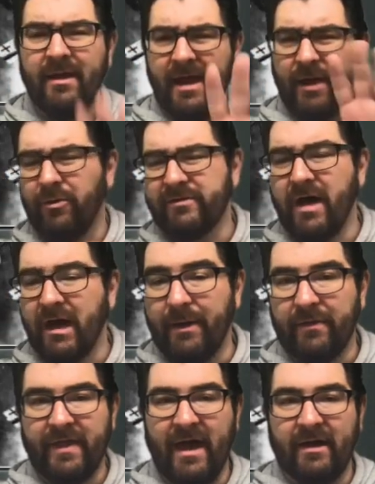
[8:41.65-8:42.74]
And we'll talk
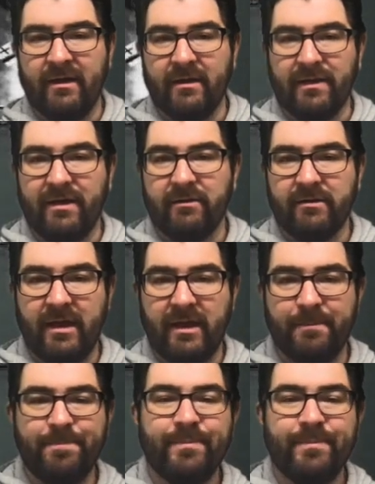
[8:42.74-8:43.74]
about that at a later date.